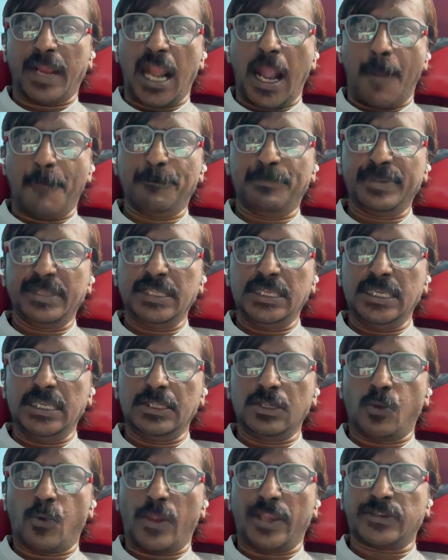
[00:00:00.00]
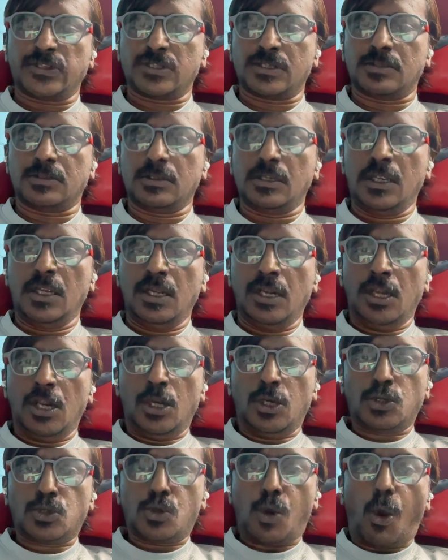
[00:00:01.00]
company in question
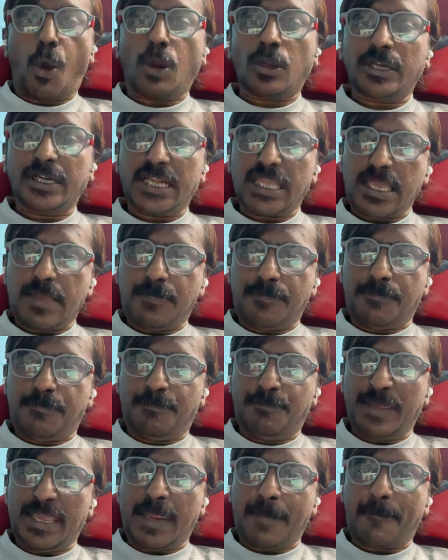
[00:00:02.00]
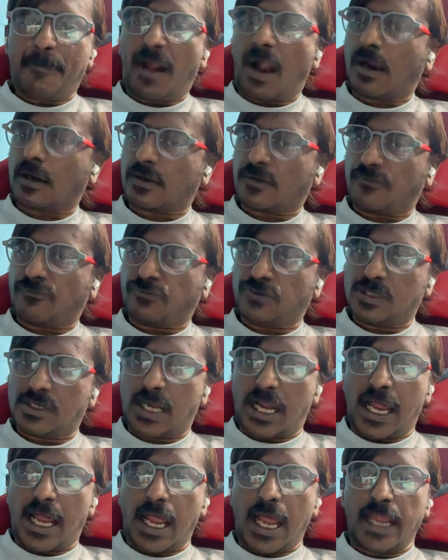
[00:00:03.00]
to already be part of the